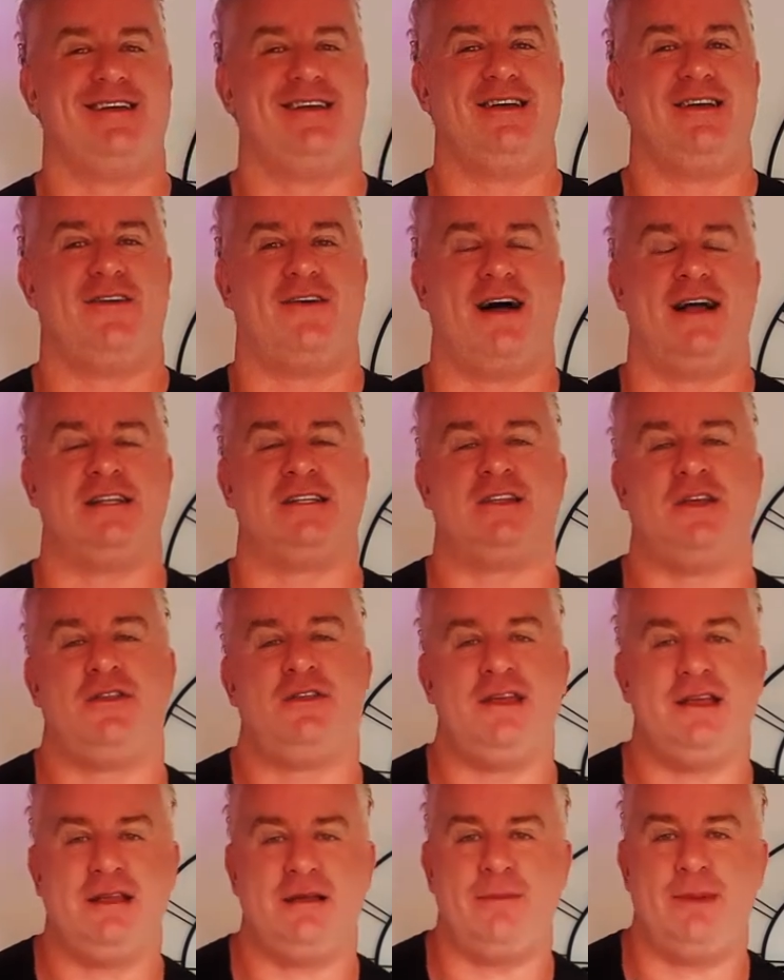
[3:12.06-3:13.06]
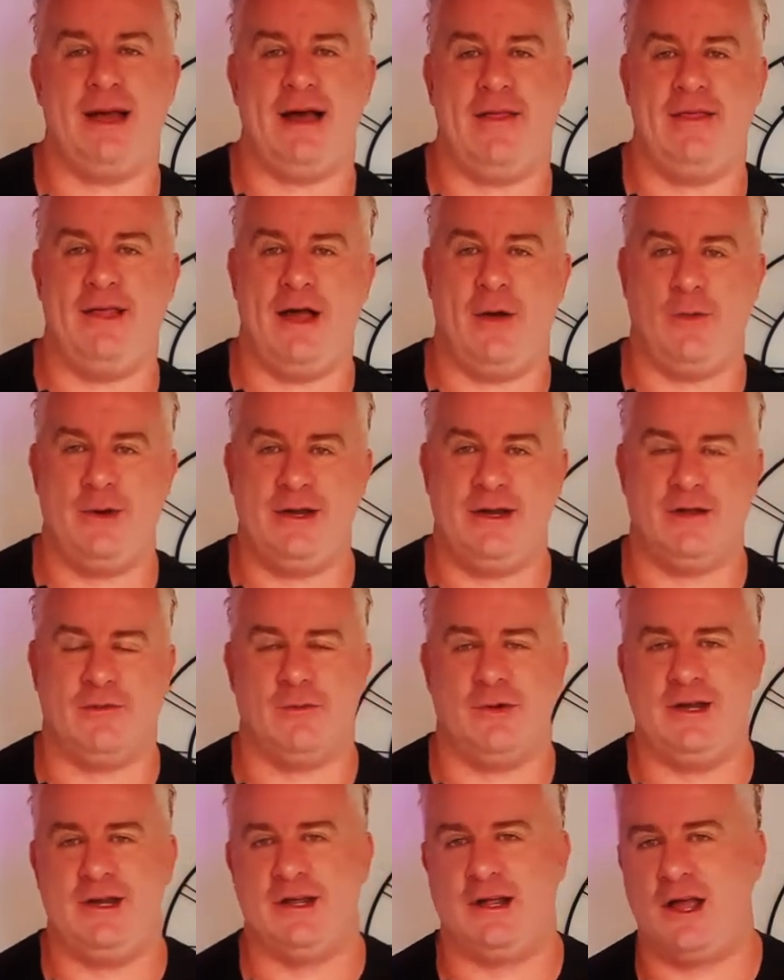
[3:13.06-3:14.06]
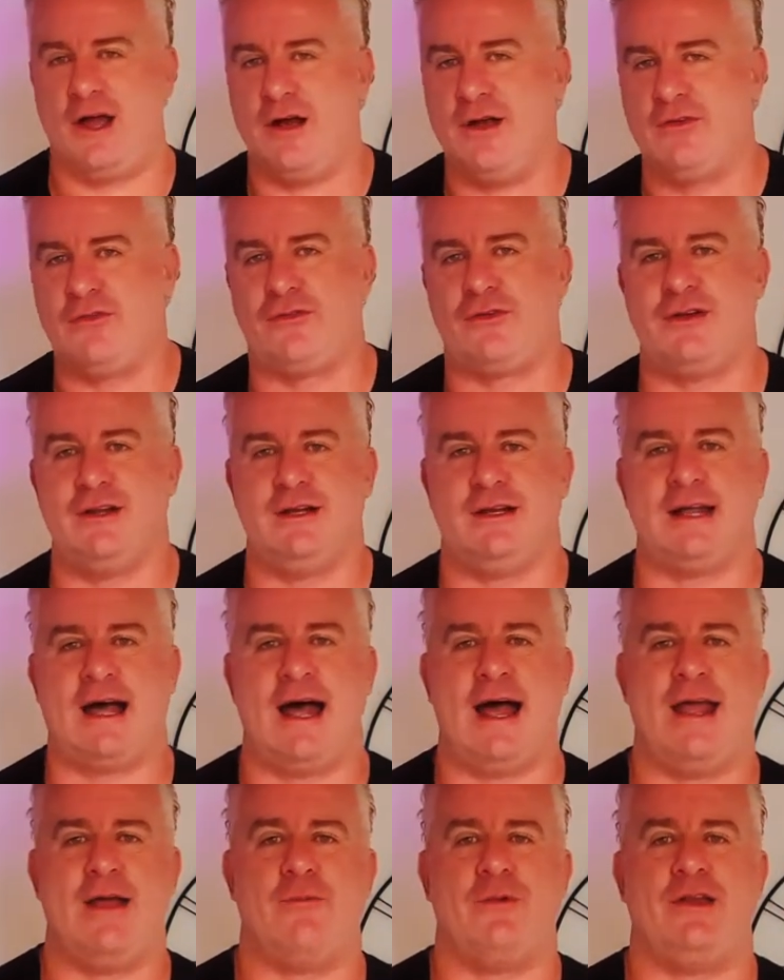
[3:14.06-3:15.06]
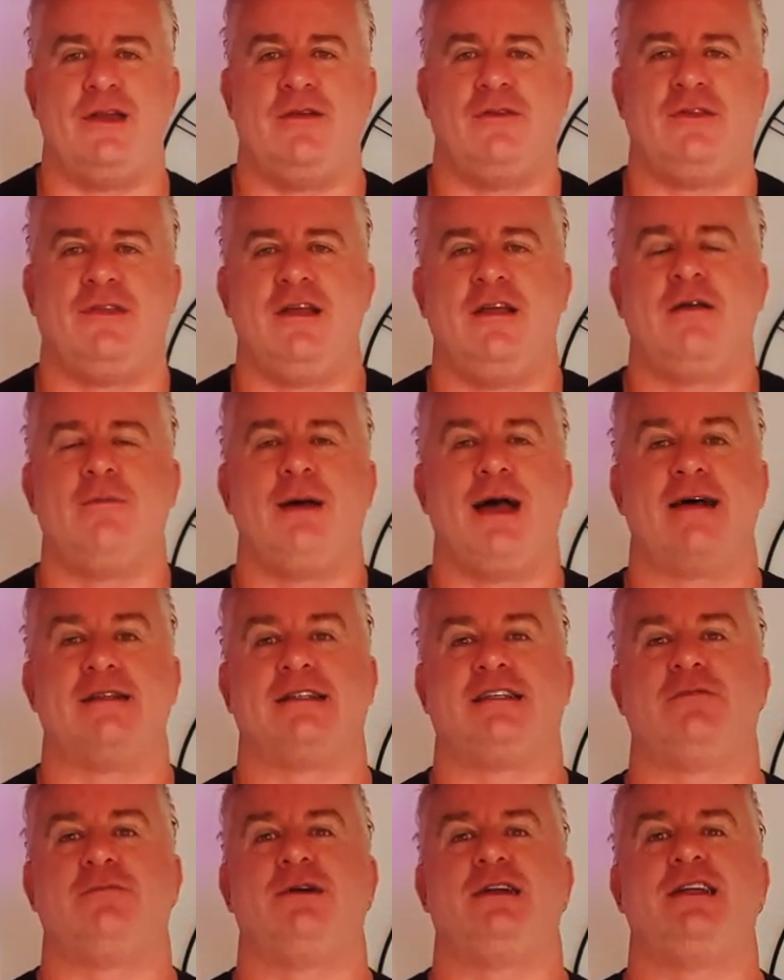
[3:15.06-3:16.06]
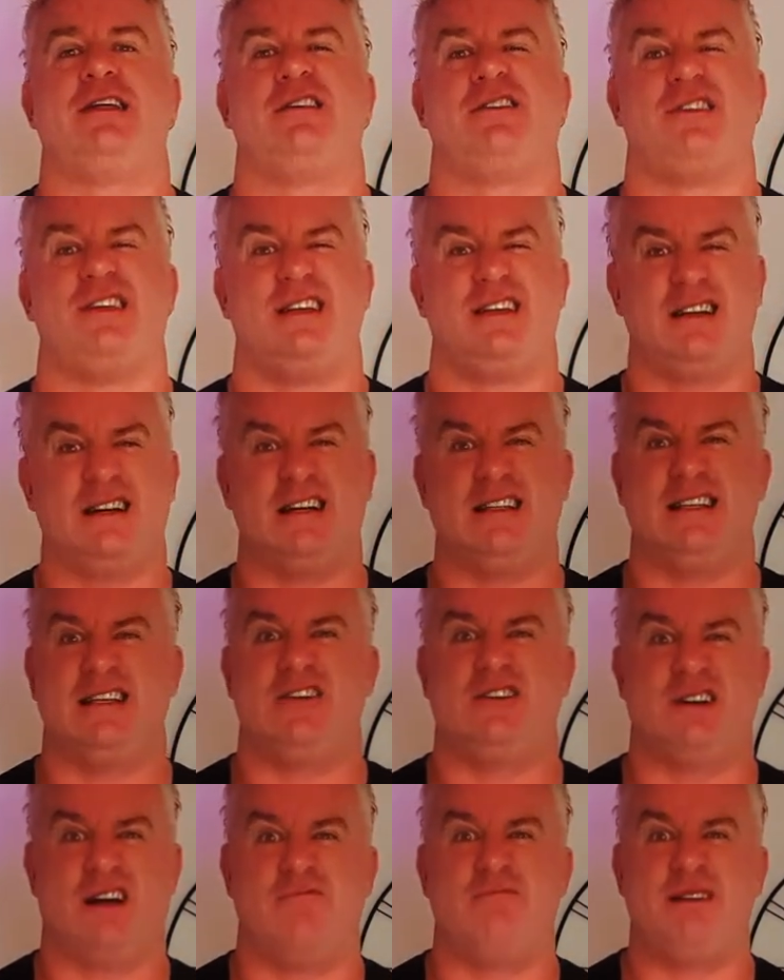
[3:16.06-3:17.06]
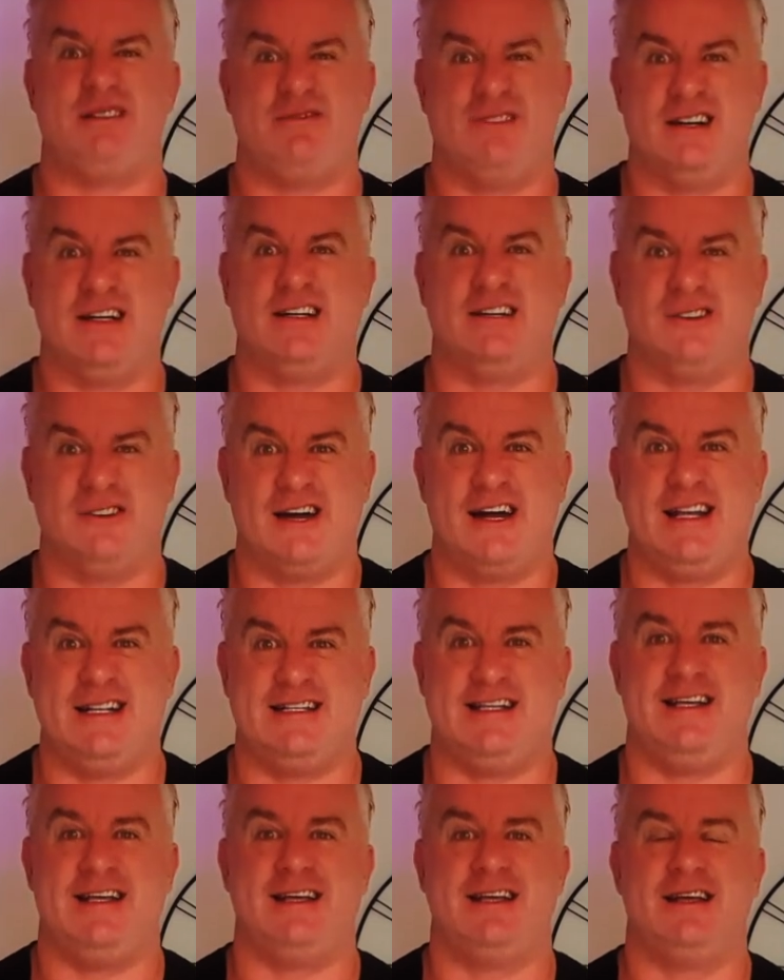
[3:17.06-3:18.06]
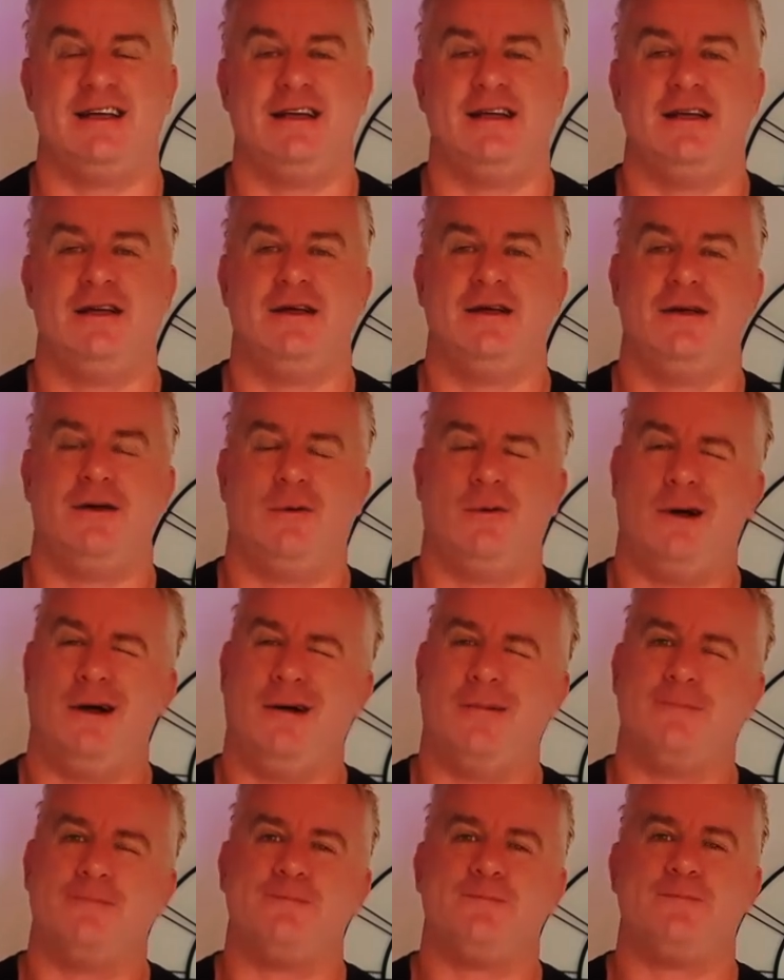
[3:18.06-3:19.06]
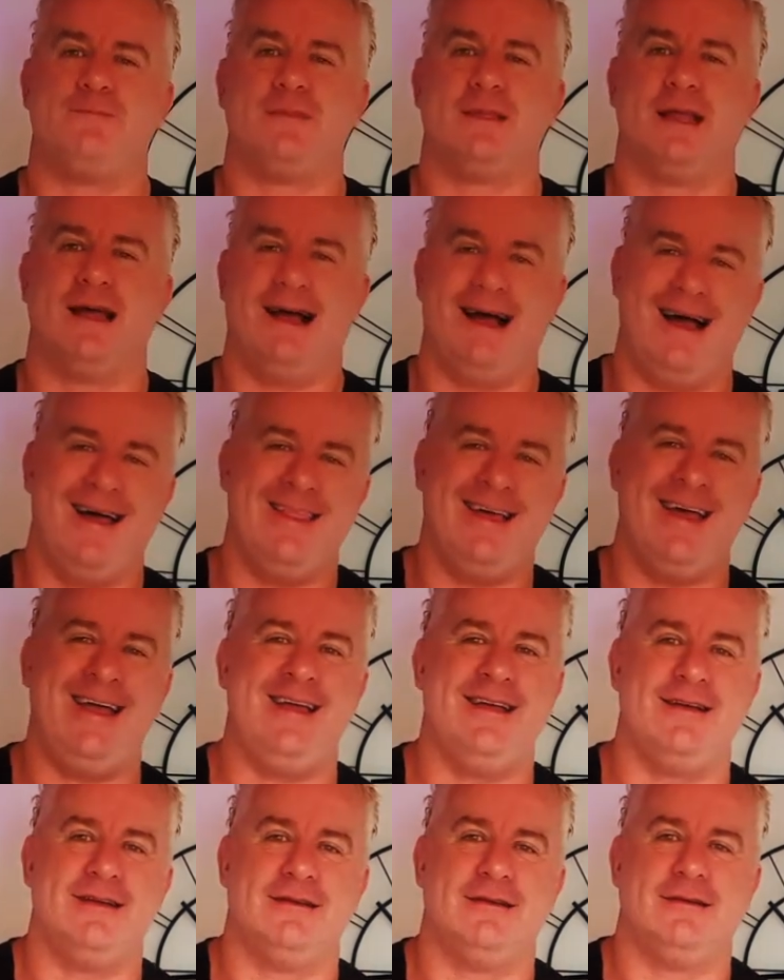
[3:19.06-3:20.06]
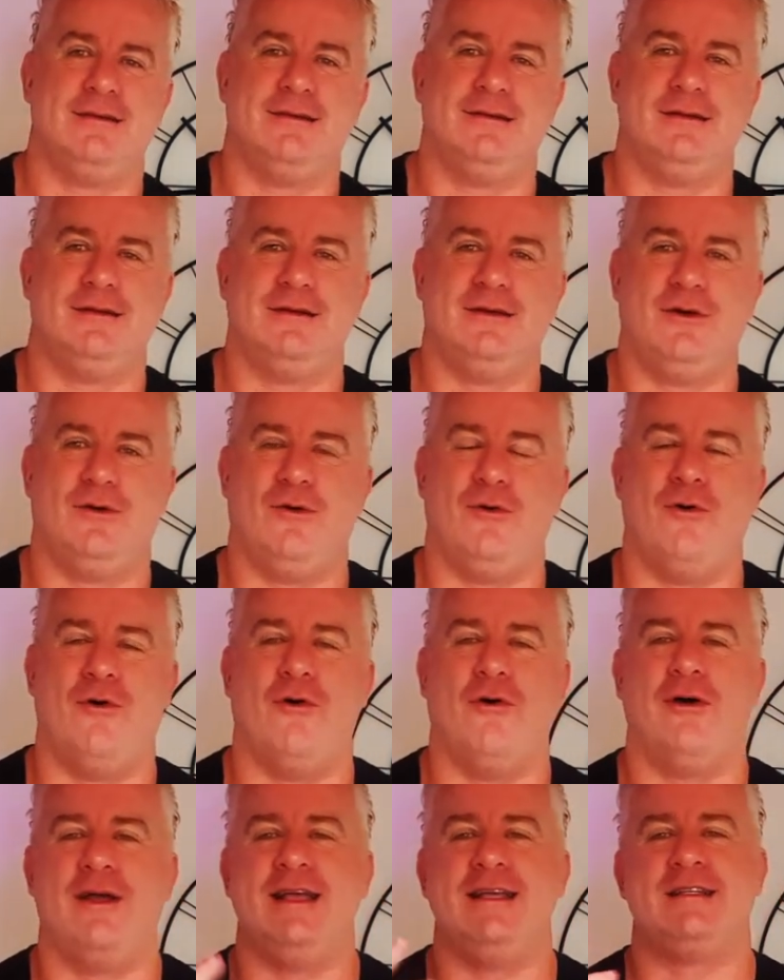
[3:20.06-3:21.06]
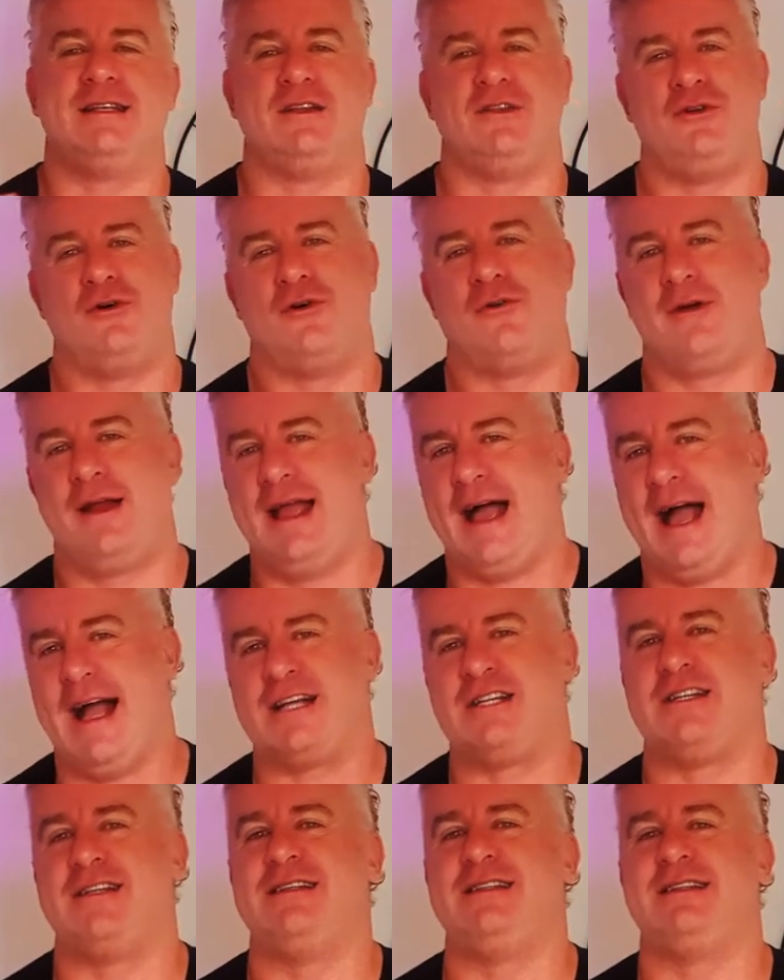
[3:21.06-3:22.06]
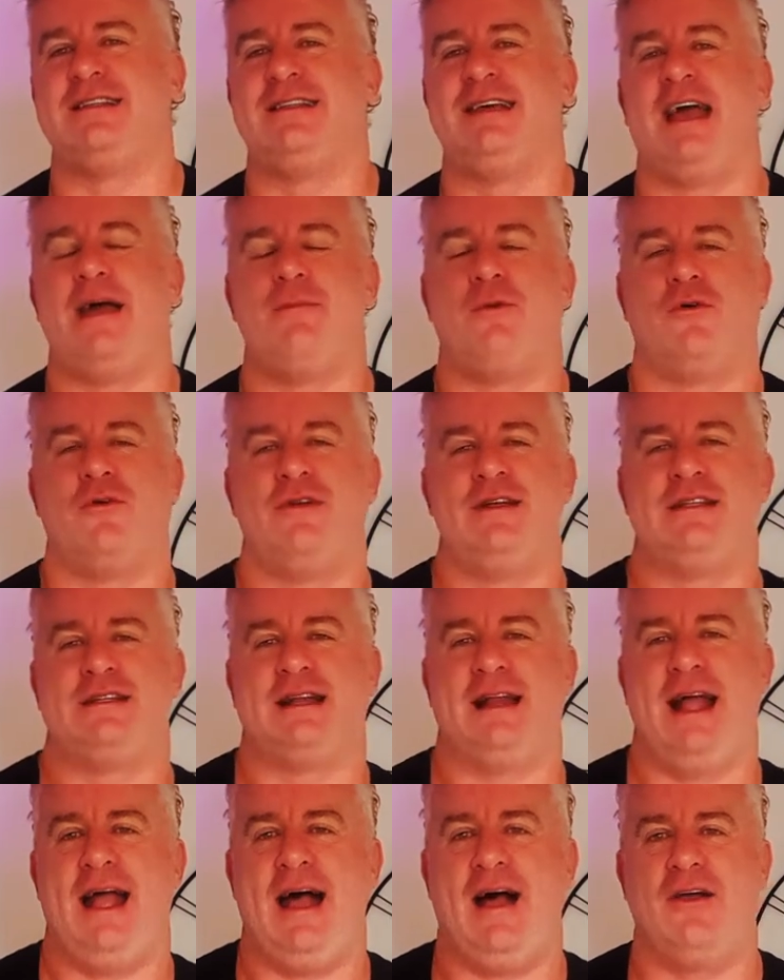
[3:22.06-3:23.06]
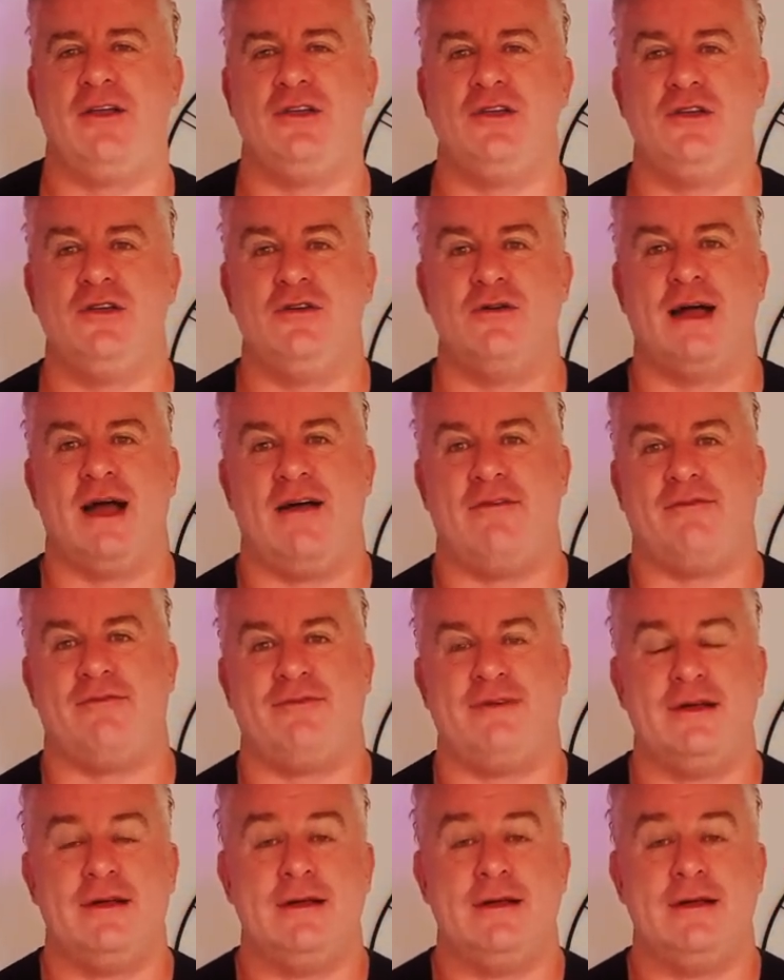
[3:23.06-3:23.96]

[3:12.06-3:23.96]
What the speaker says: Right, so think about that when you're going through your day and when you think about somebody and you think, God, they drive me fucking crazy. Well, are they? Or is it your reaction to them? Or is it how you have